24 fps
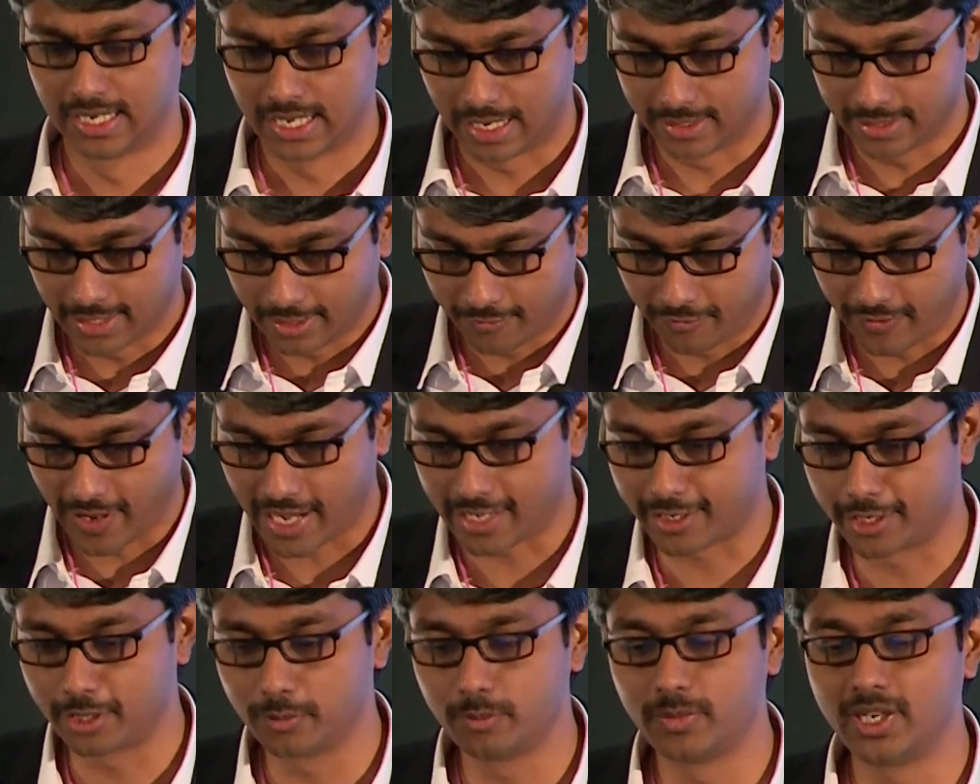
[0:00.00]
And that
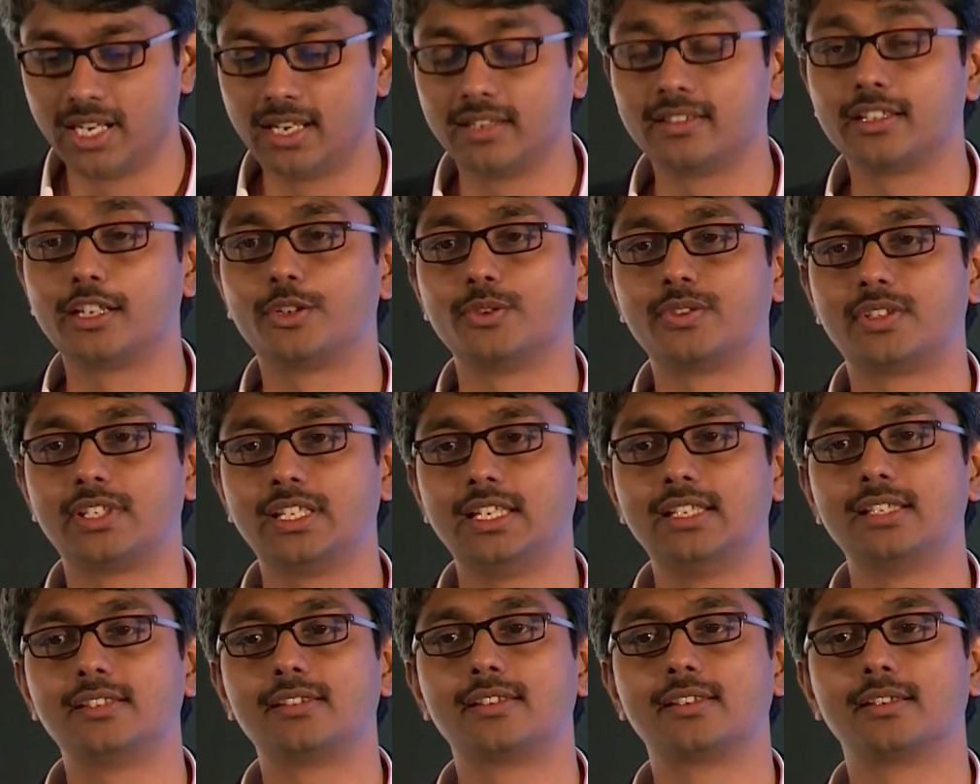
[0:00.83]
factory building that you
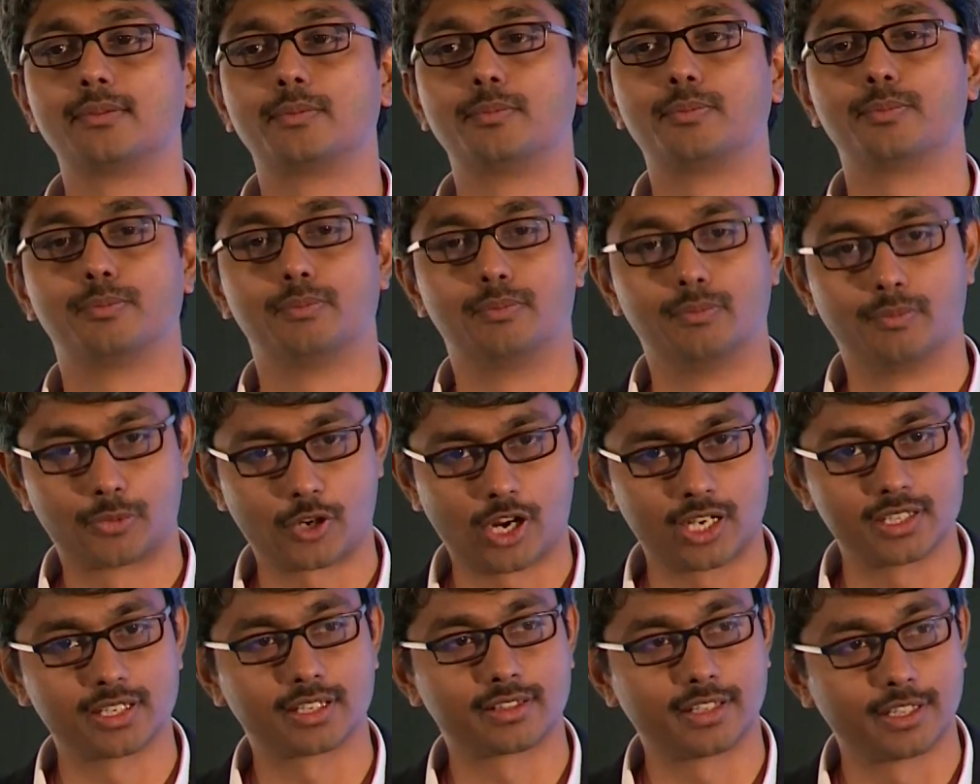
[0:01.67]
see is the
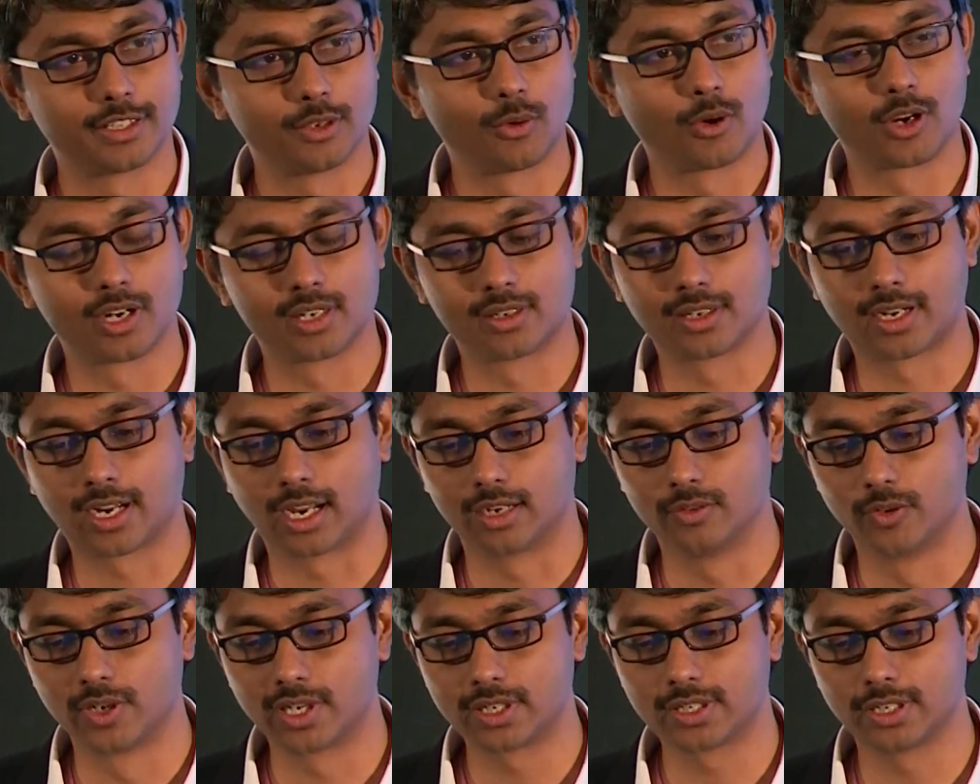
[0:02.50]
project that they wanted to
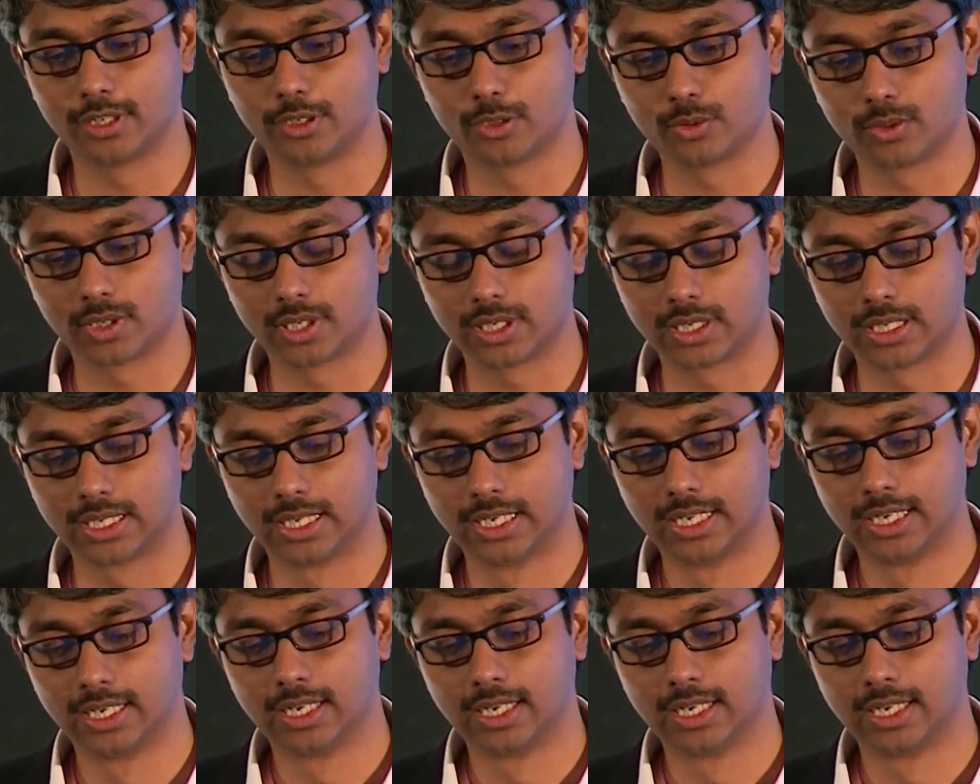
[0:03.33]
convert into a